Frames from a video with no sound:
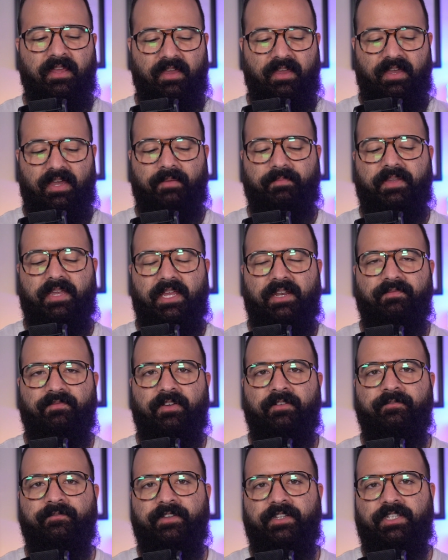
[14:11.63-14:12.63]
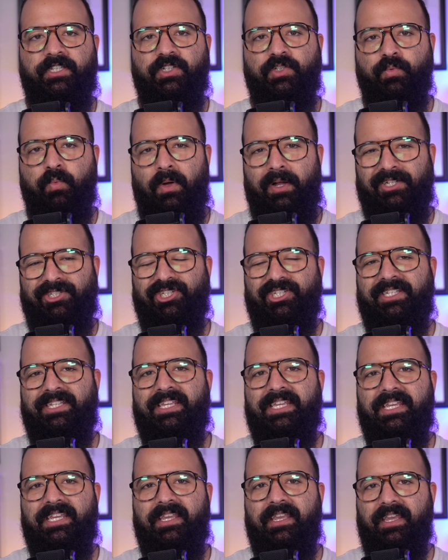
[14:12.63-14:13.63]
I'm kind of a vintage watch
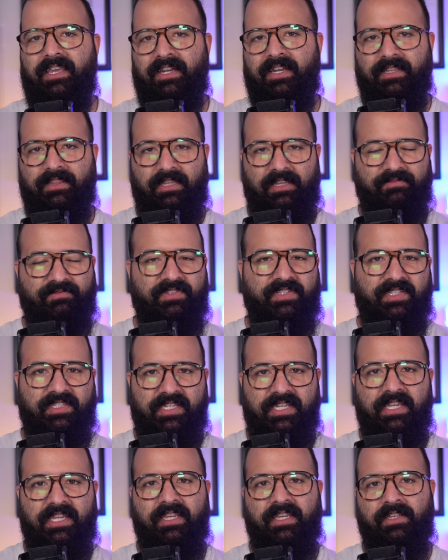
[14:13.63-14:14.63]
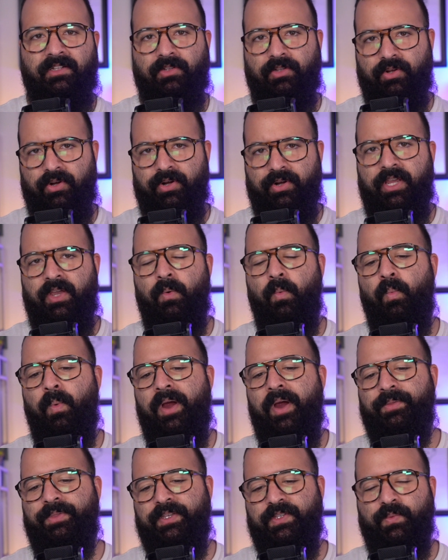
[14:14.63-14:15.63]
geek, and I love seeing and learning
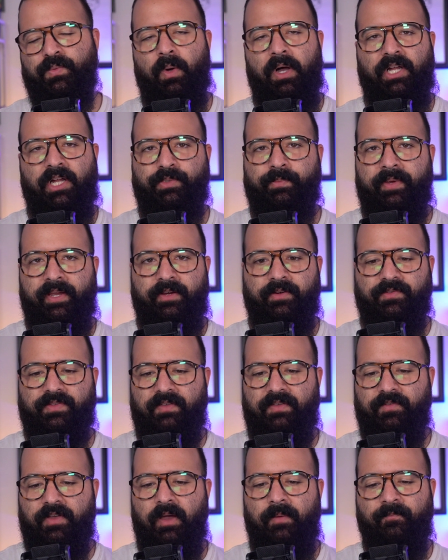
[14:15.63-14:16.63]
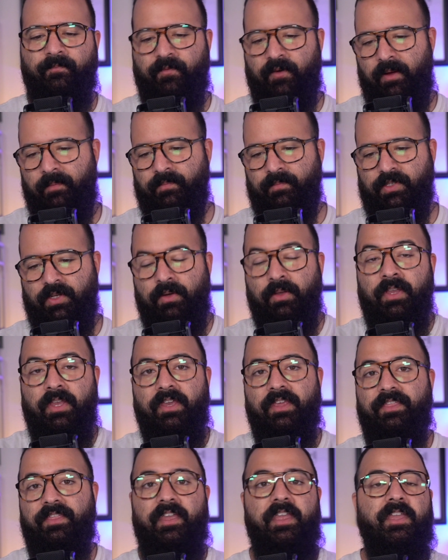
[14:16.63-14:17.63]
where these watchmakers have come from. So
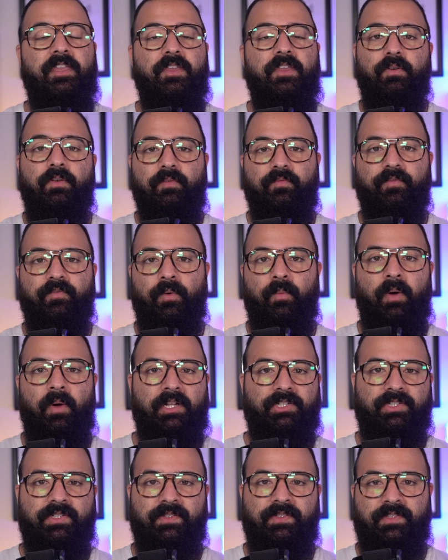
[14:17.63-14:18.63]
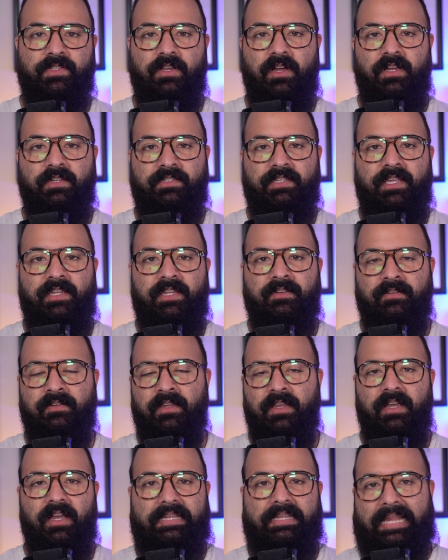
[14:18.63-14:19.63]
thank you for watching this content and
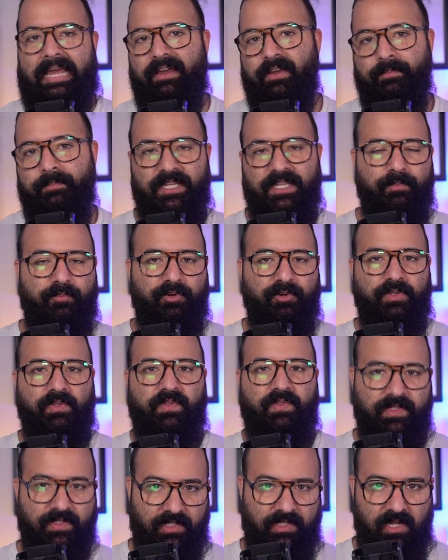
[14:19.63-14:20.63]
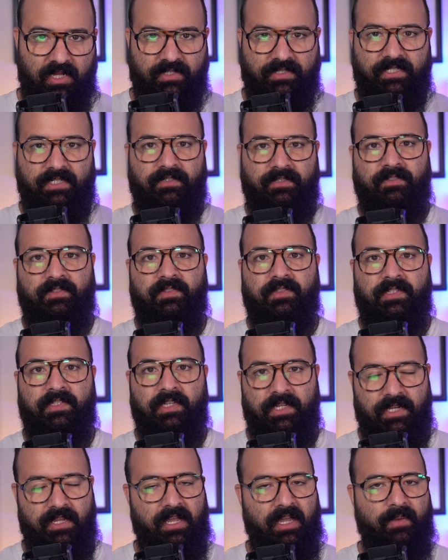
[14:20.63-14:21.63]
allowing me to produce this content and
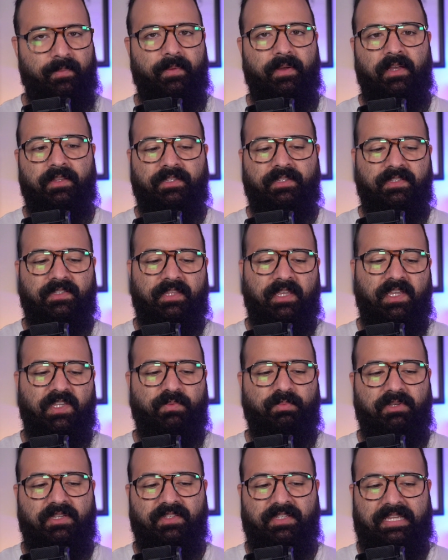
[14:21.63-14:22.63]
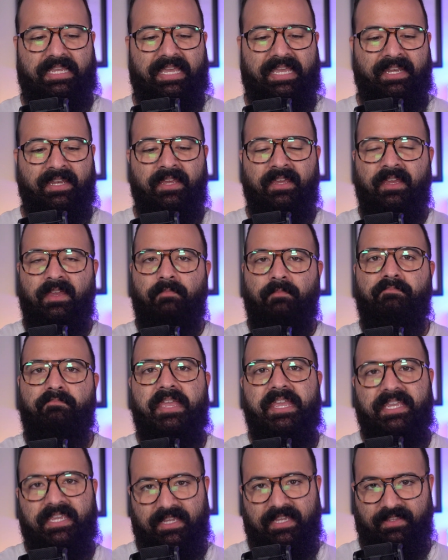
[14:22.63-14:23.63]
study up on these things, because again,
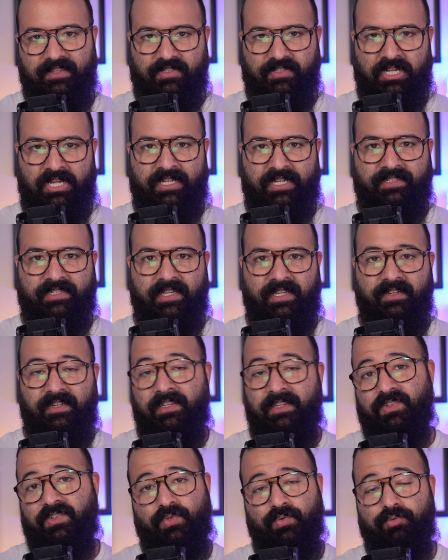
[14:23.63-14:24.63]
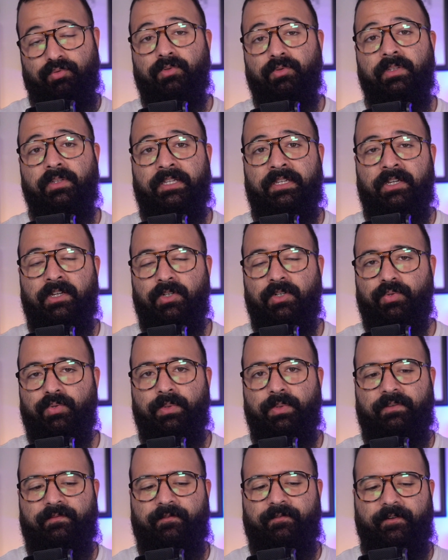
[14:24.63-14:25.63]
making this content is truly,
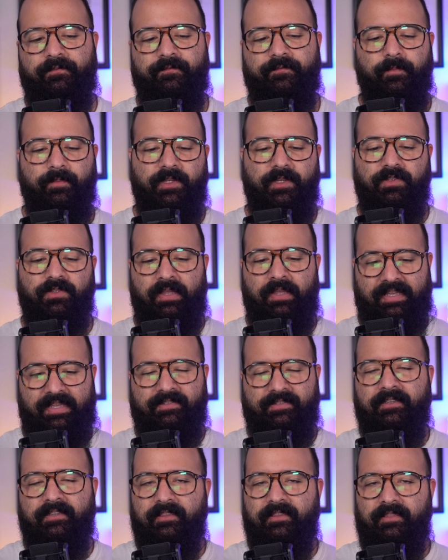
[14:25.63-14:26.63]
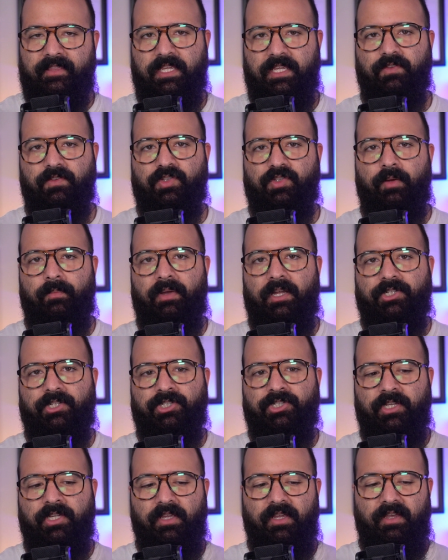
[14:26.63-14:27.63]
truly fun for me. So guys, thank you so
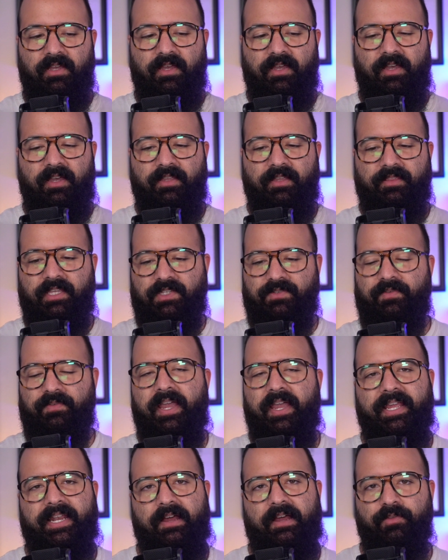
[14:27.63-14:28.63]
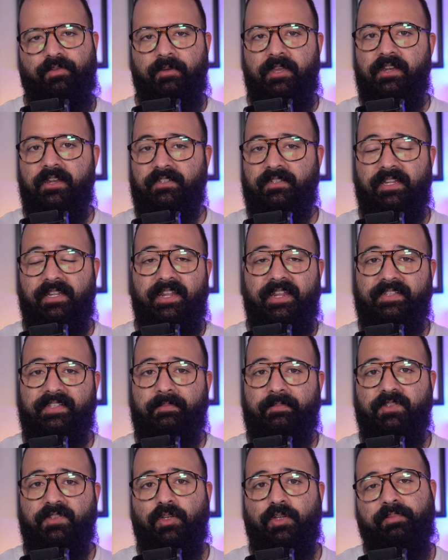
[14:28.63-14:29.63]
much. Thanks for hanging out with me in today's
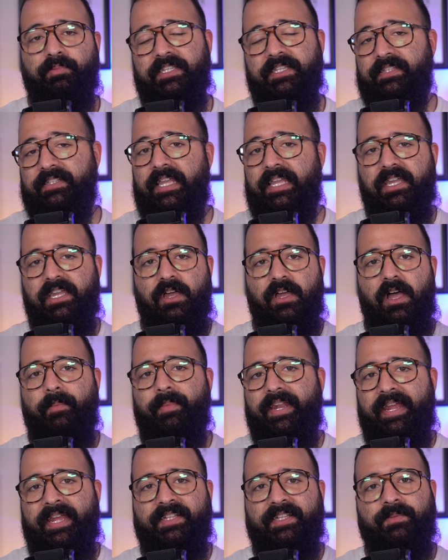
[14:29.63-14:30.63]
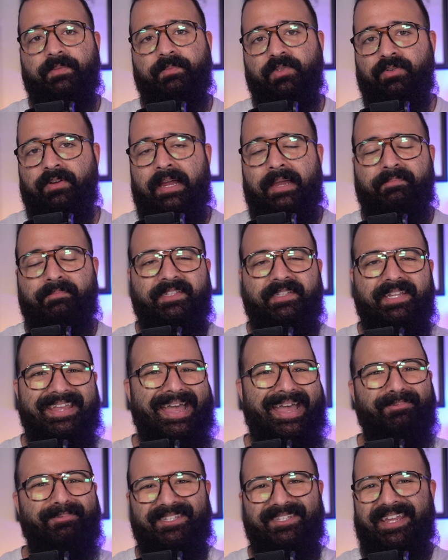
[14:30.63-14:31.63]
episode. Please like, comment, and subscribe. Stay
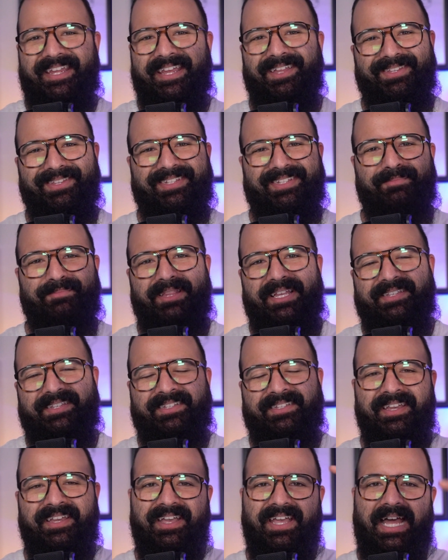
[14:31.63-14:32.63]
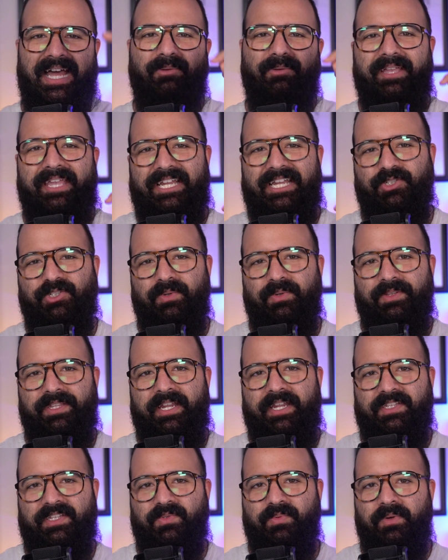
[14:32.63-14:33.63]
happy, stay healthy, stay blessed. I will catch you on the
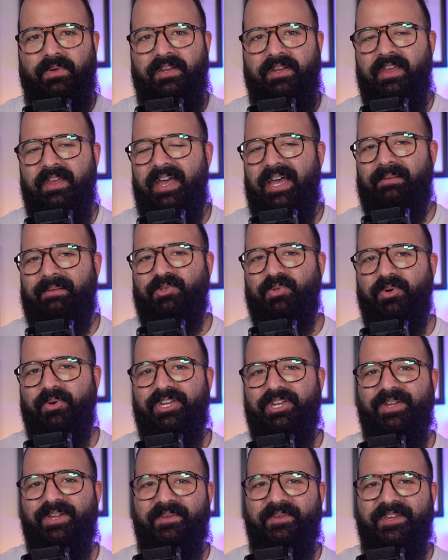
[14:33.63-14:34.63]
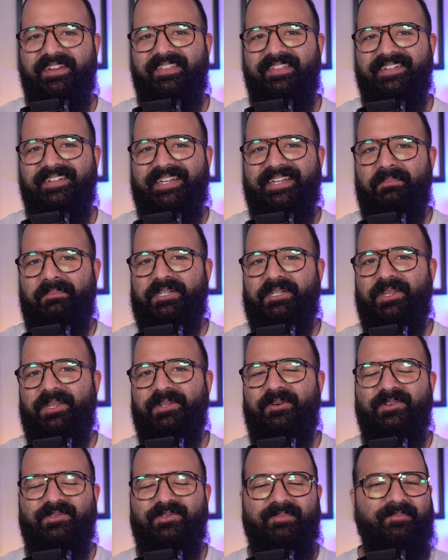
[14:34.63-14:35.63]
next one. I'm Jory Goodman, the Time Teller, and
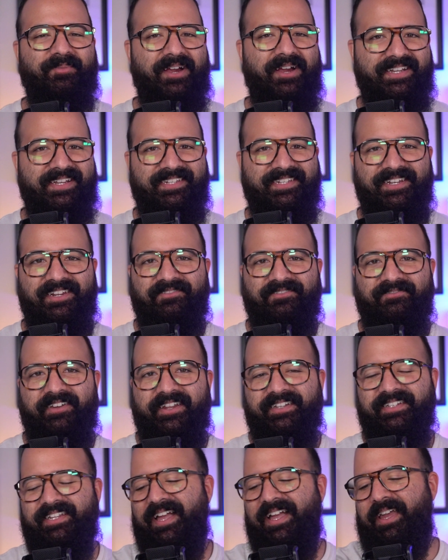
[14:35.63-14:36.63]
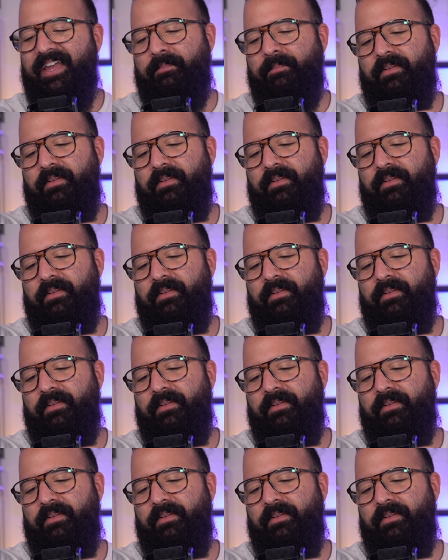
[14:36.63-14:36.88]
always remember, I didn't invent time.